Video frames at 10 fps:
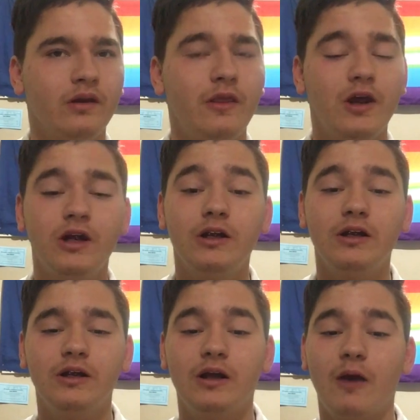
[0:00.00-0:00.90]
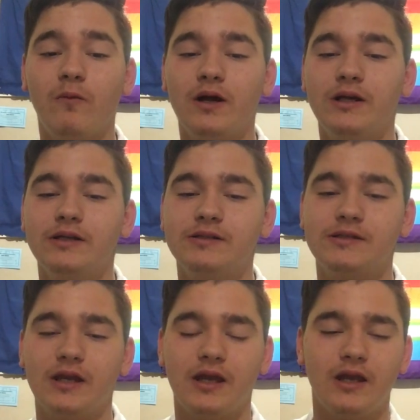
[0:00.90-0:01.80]
There was
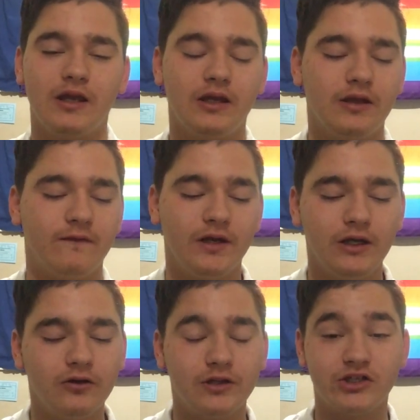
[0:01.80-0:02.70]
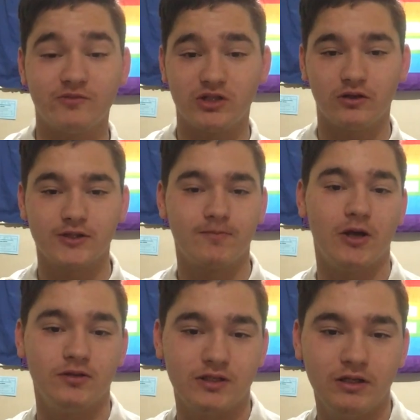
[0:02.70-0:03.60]
a video that James Charles
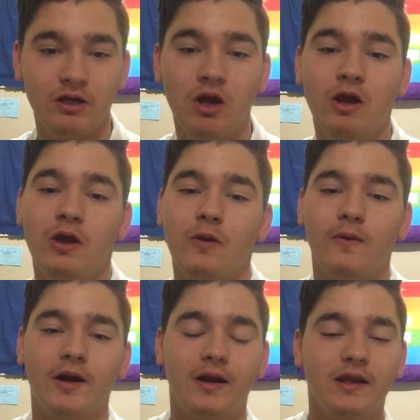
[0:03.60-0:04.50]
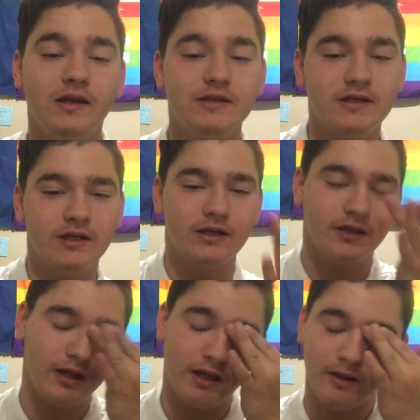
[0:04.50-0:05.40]
posted where he did
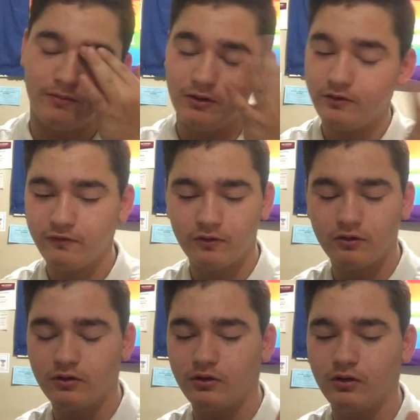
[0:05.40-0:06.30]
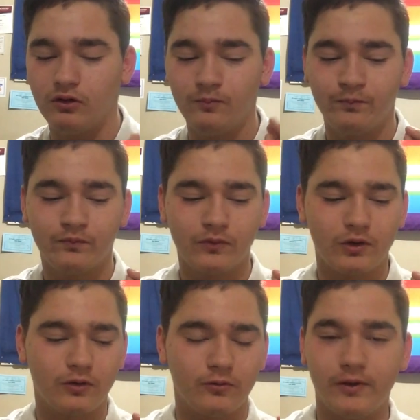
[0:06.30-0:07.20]
a beautiful
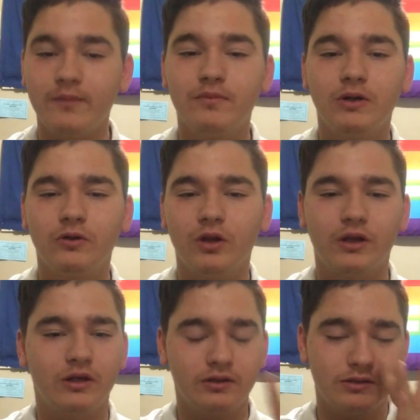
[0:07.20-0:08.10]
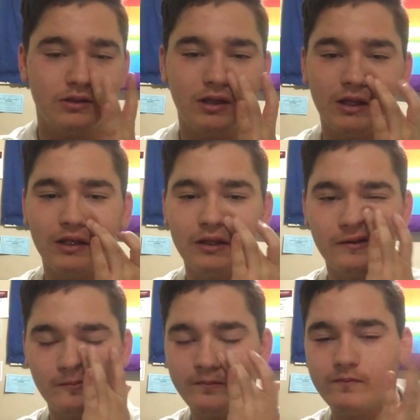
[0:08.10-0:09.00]
rainbow
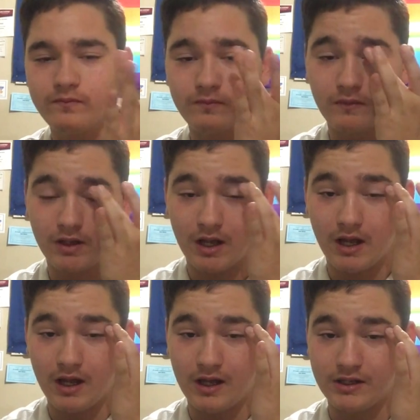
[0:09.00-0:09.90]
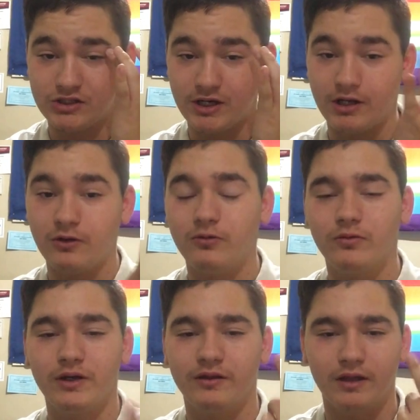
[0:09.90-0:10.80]
looking eyeshadow
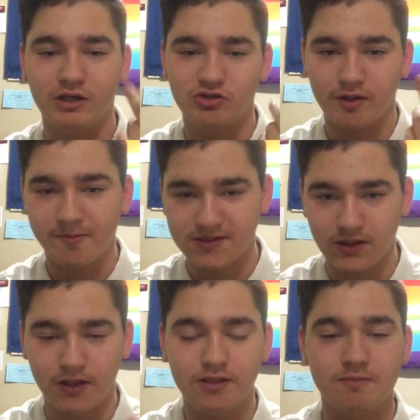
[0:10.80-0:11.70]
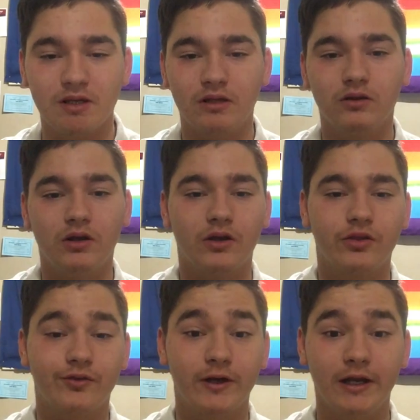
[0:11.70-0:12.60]
with like drips on it to make it look
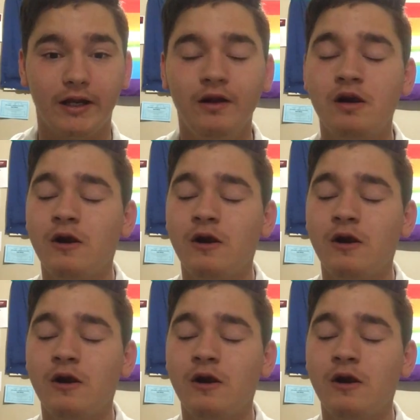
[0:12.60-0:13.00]
3D.